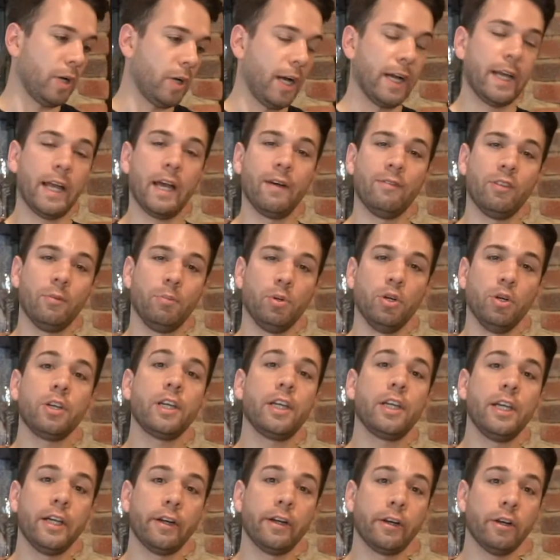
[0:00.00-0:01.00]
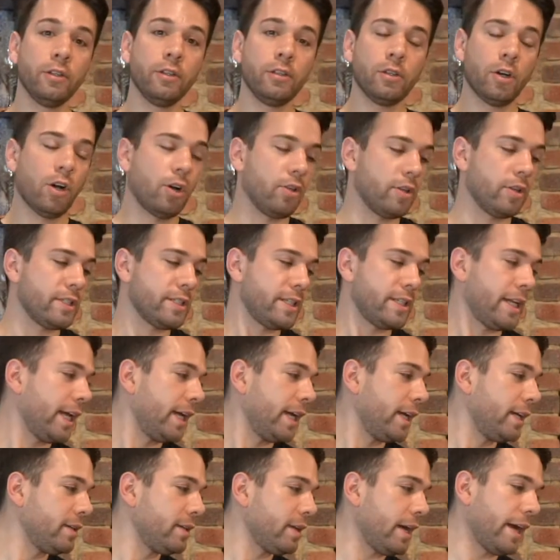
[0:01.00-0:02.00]
I have the book here on the
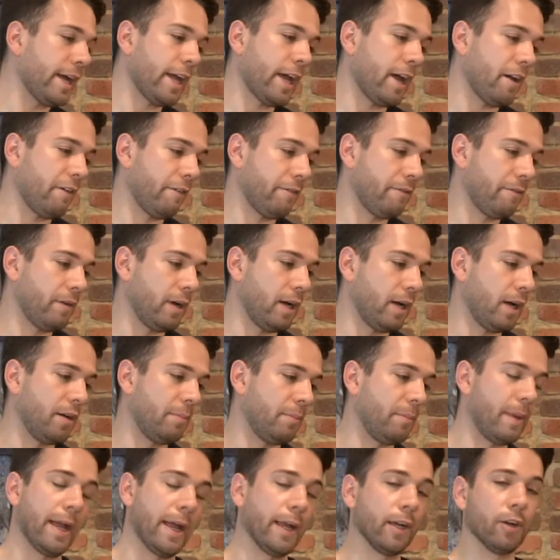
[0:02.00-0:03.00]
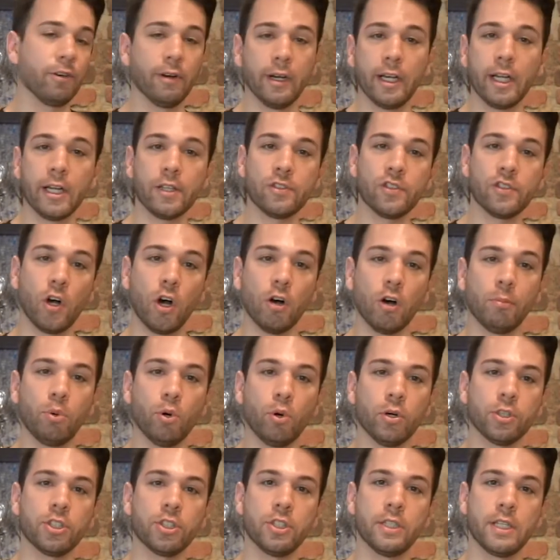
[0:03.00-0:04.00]
stand. I have my ingredients all
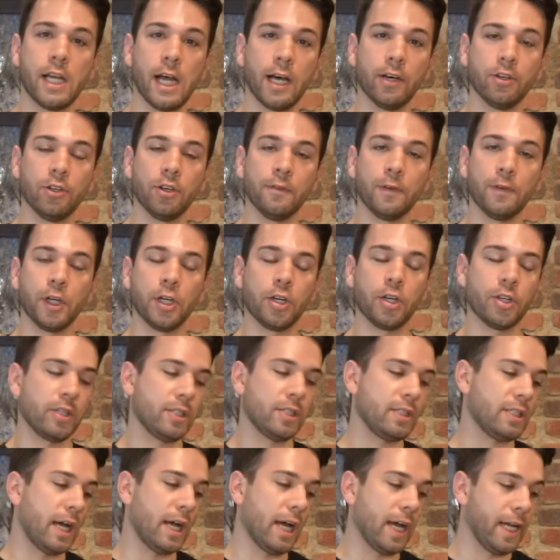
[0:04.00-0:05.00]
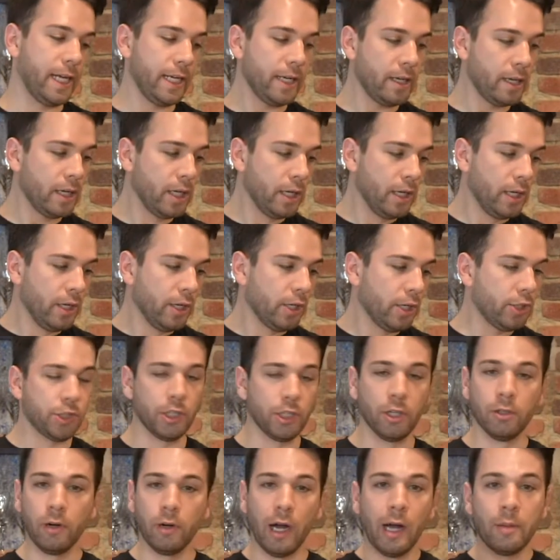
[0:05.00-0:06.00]
portioned out over here to the side.
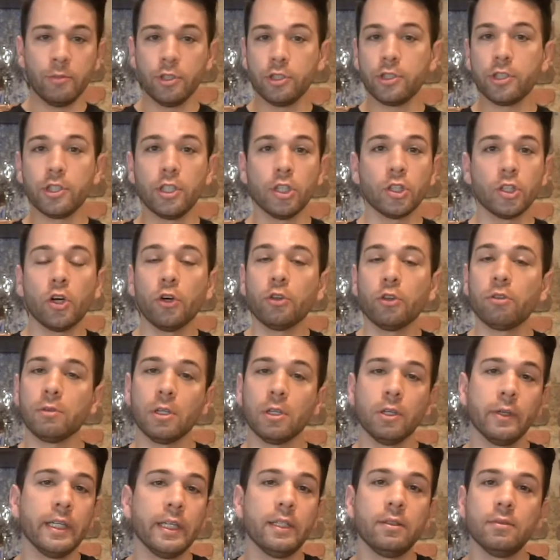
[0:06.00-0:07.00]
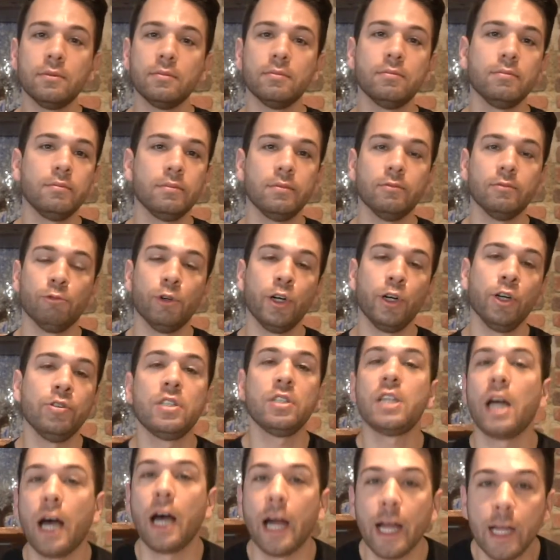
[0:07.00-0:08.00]
So I'm just gonna go through it real
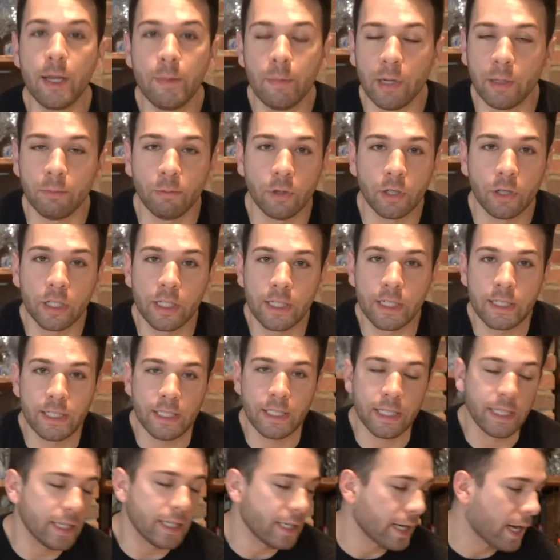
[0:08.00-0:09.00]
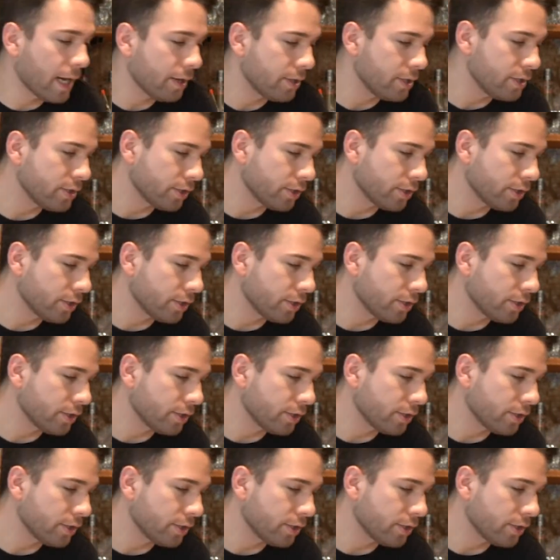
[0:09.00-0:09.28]
time and we're gonna see how this